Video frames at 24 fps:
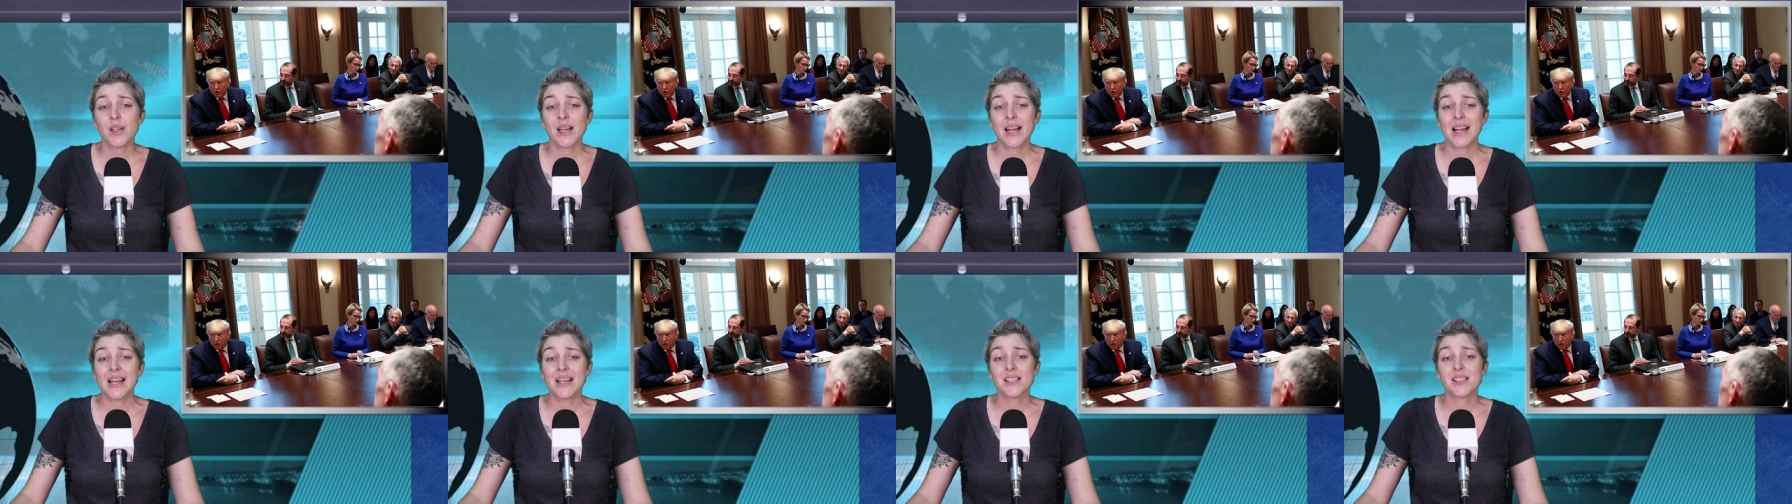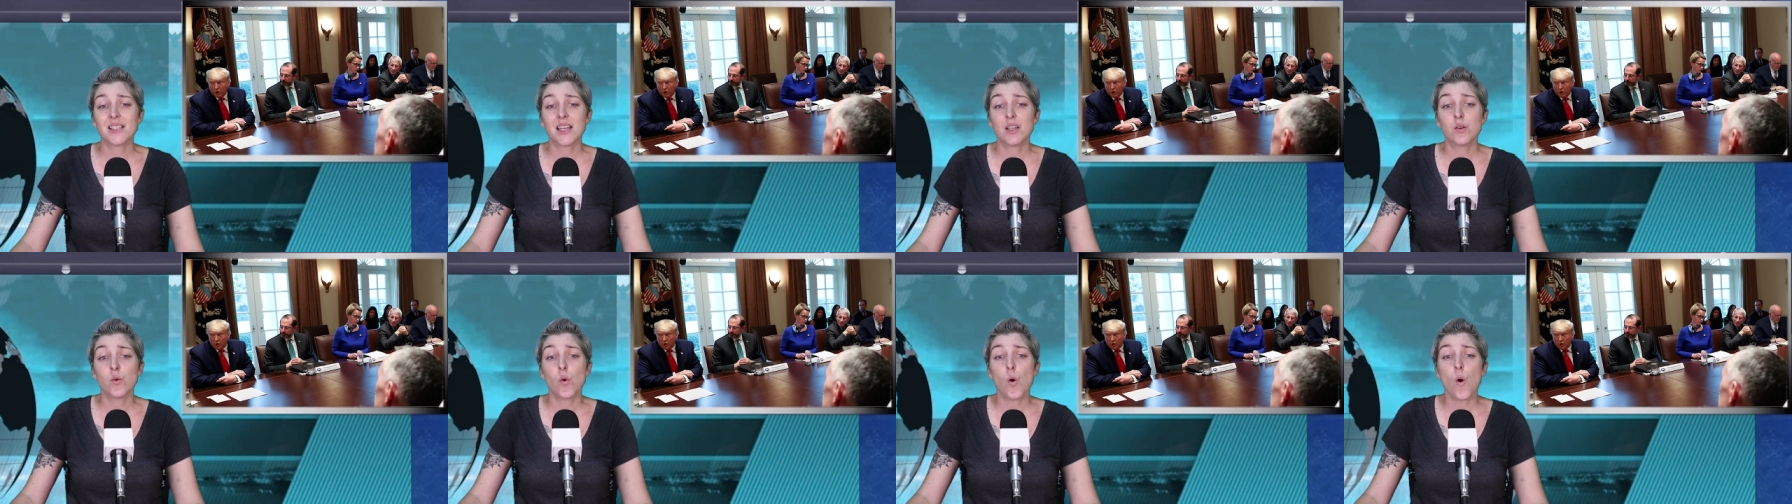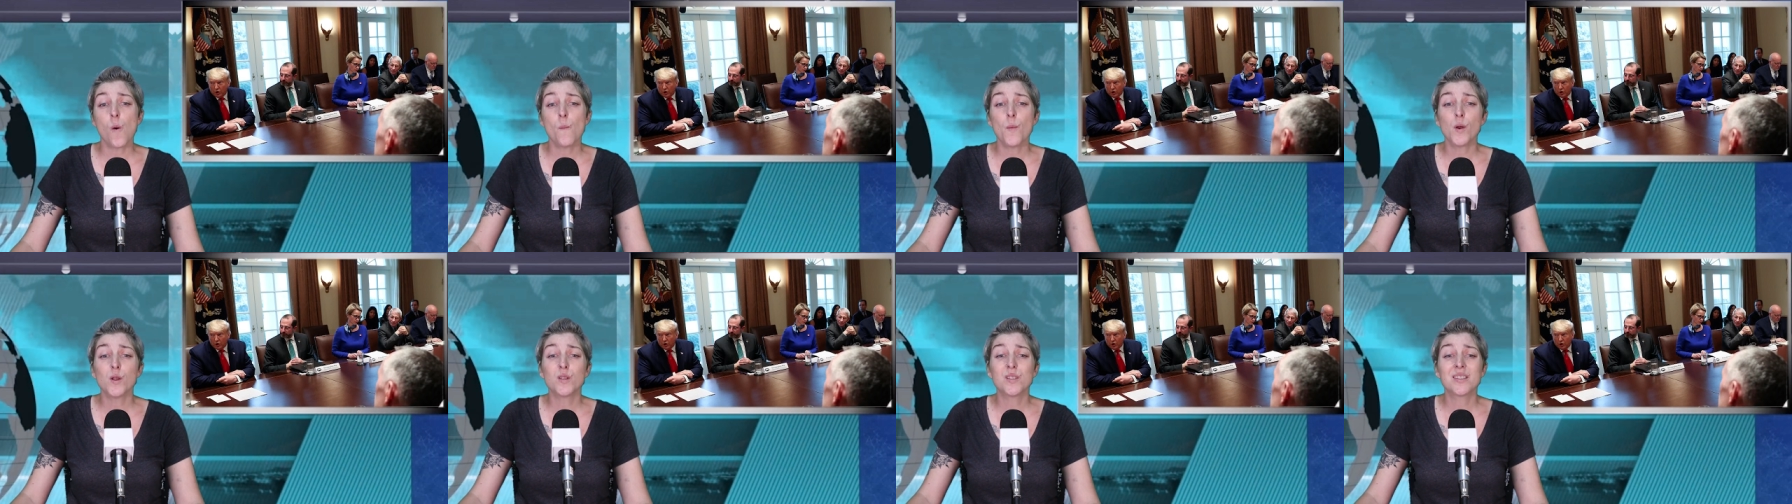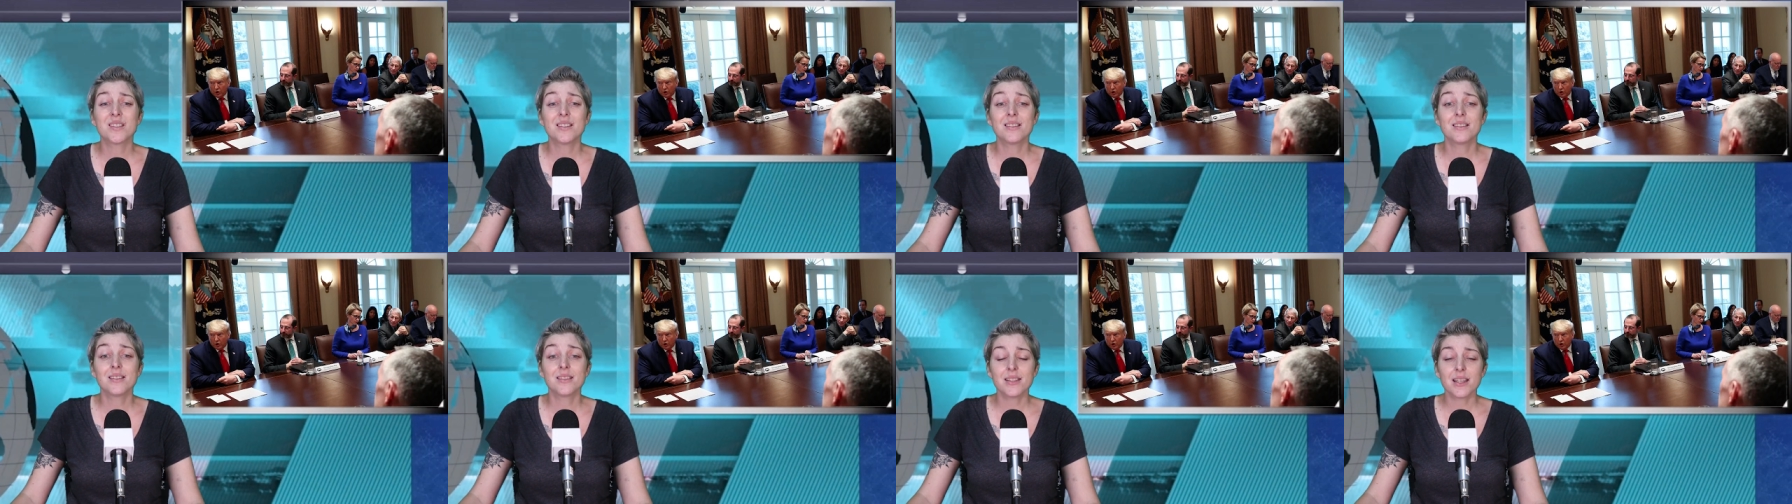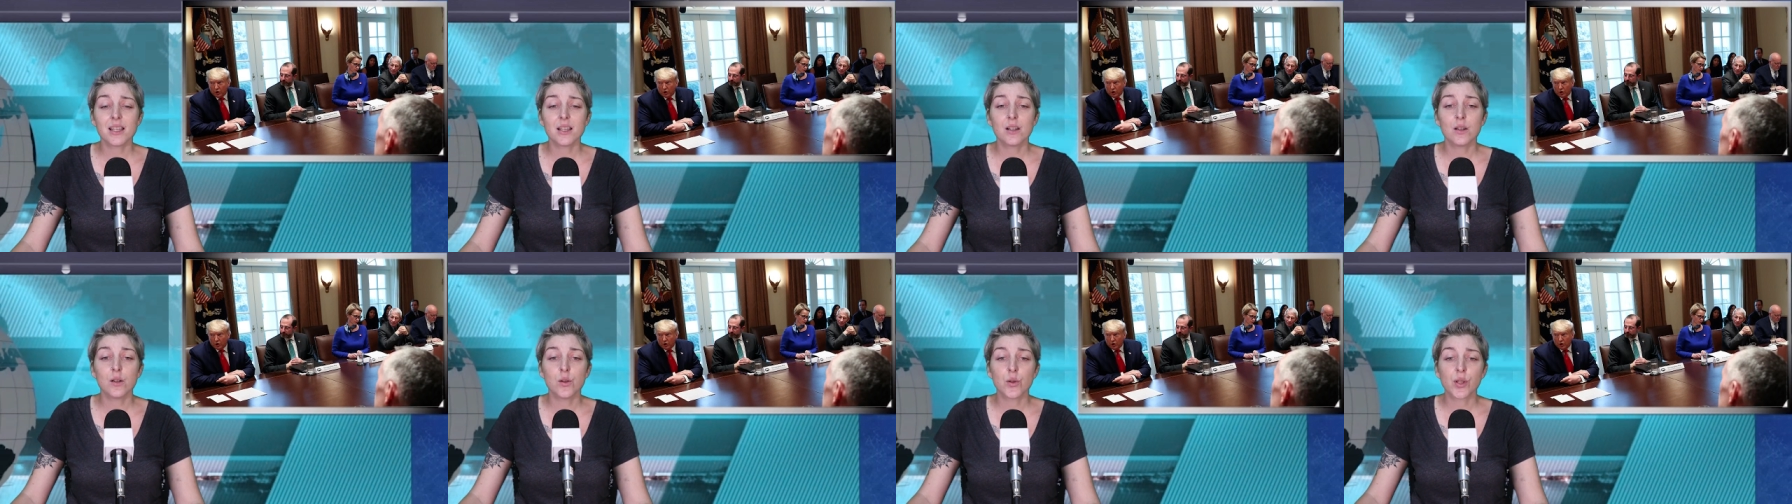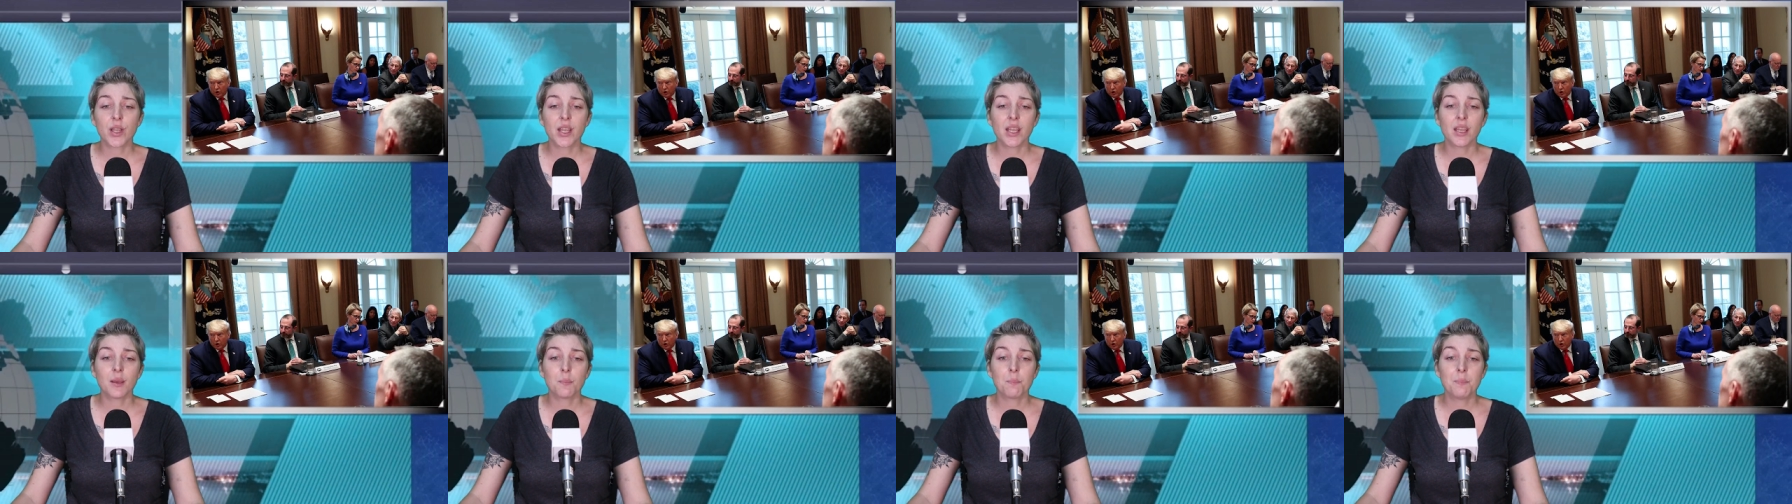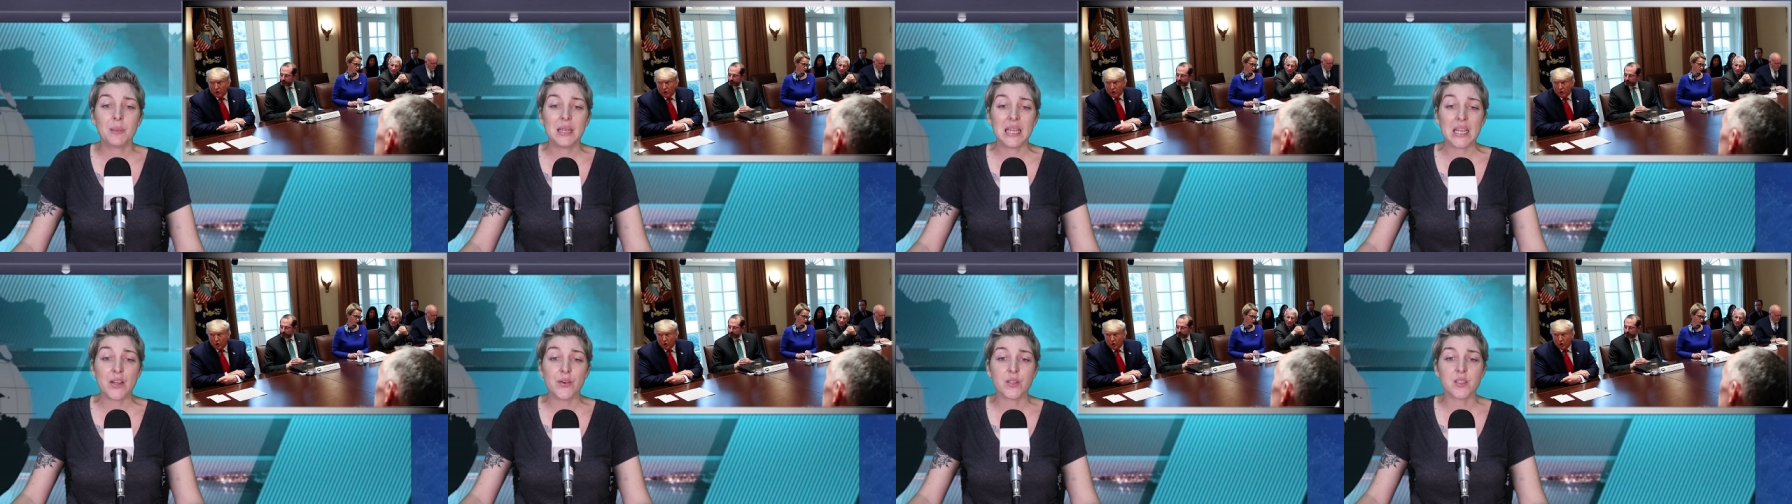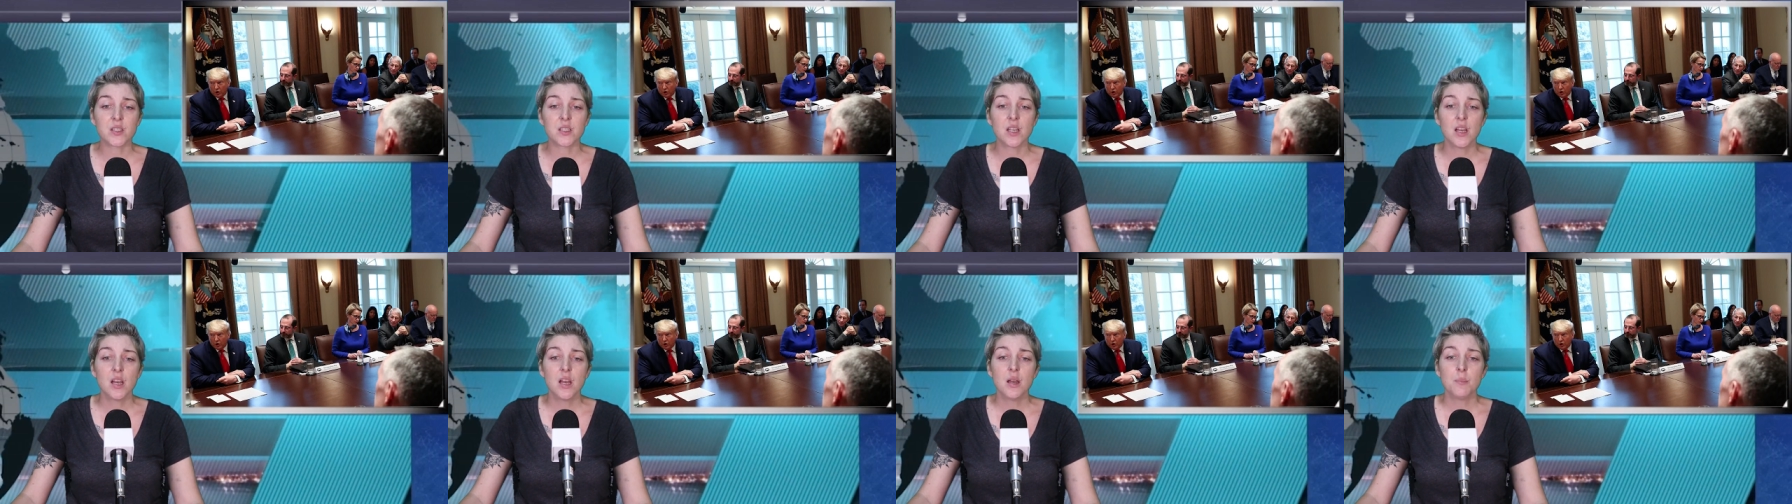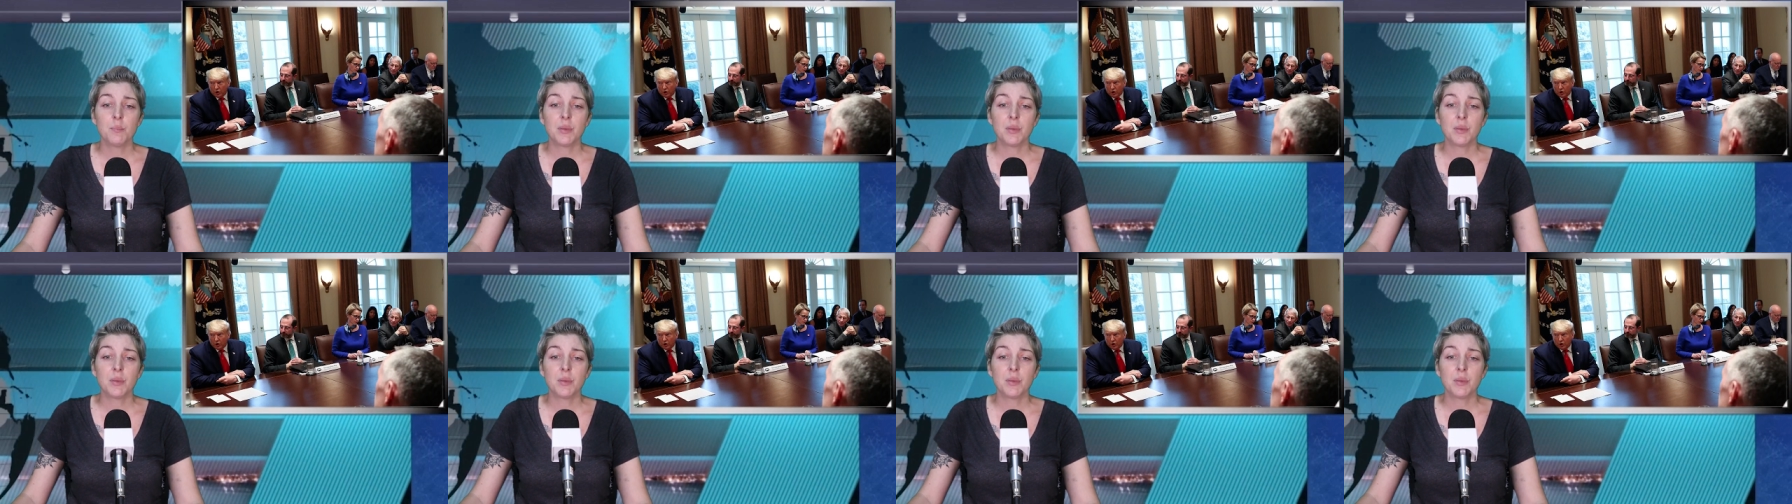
has an almost sick-looking appearance